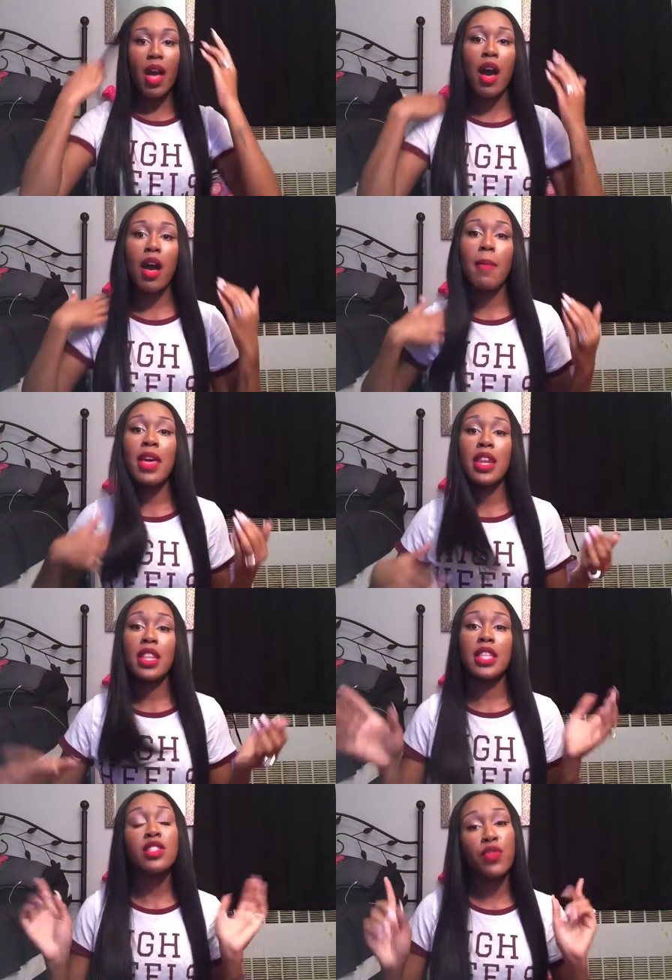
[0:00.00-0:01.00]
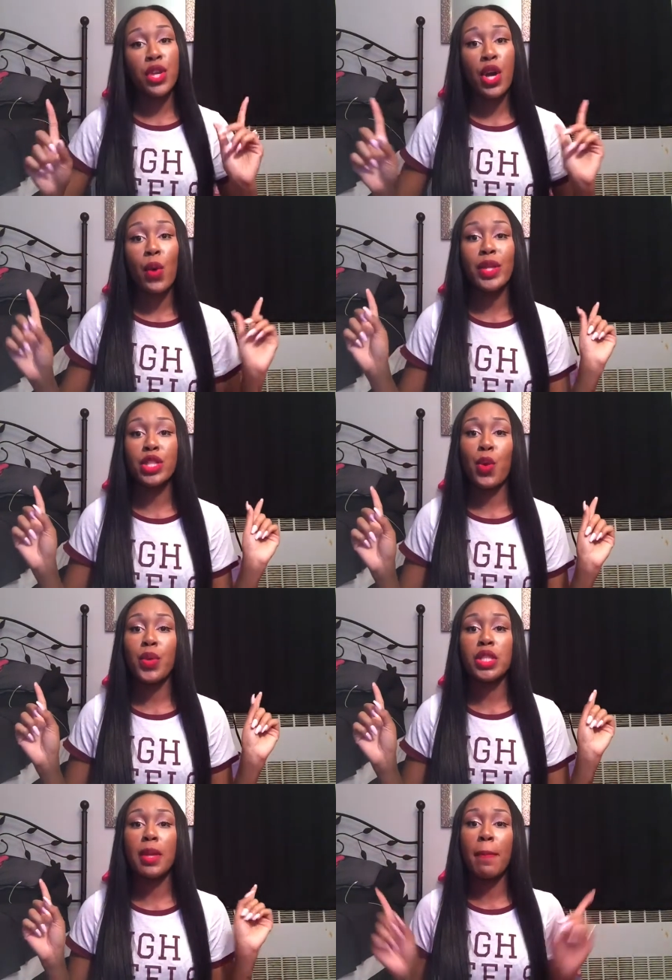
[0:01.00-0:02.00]
um, and in this video, it's
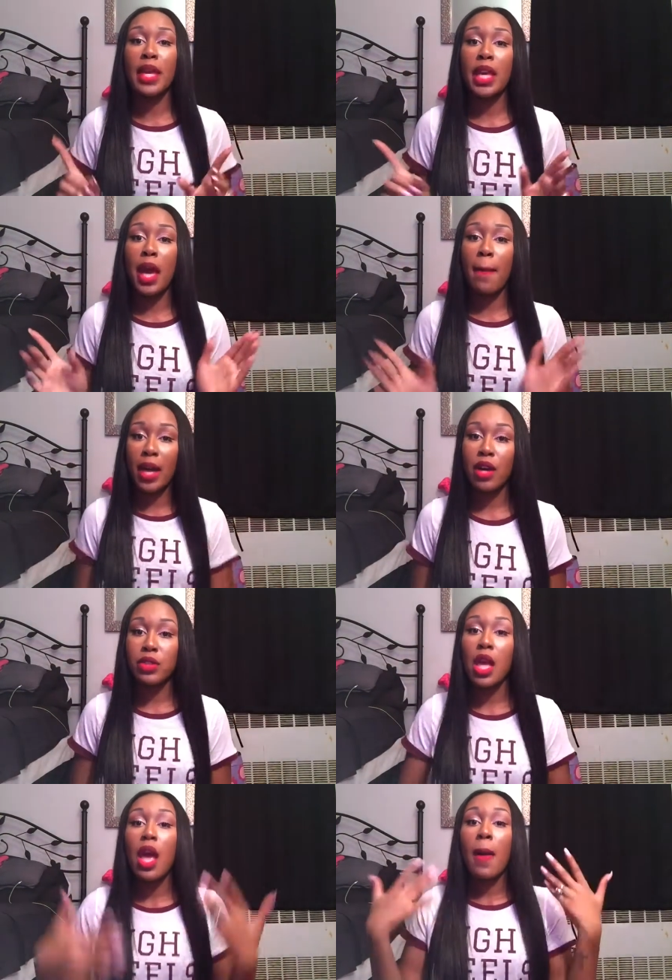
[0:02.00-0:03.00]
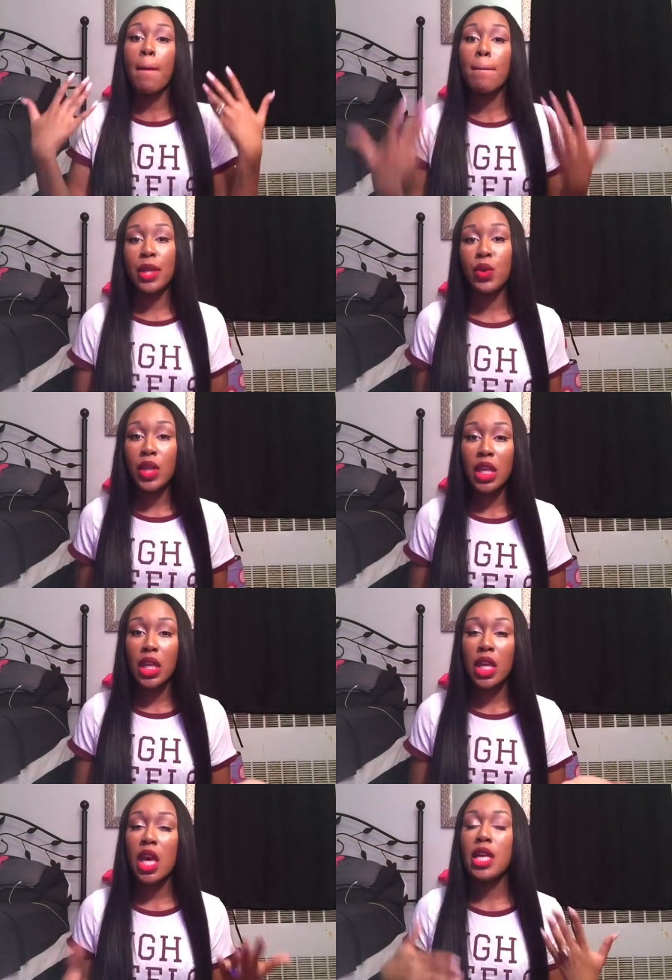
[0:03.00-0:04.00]
going to be about
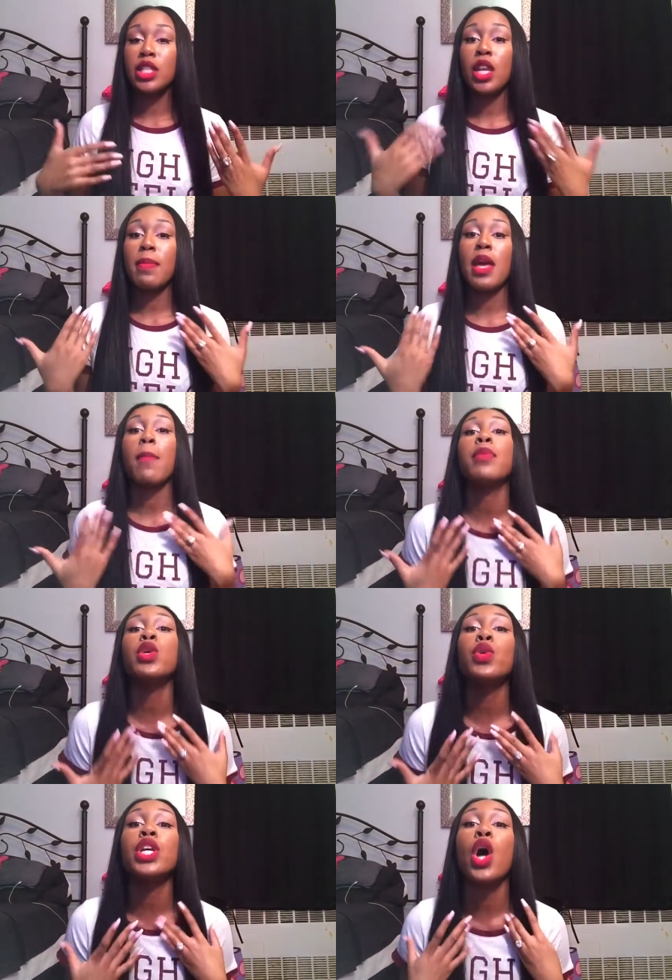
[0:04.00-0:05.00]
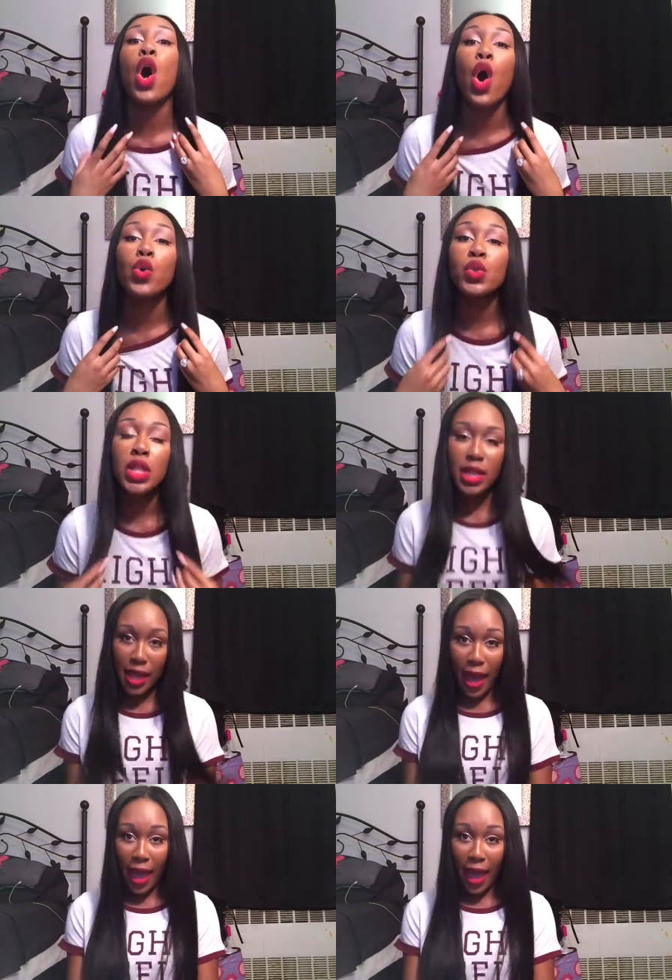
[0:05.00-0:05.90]
beauty. It's going to be a beauty haul. Yay!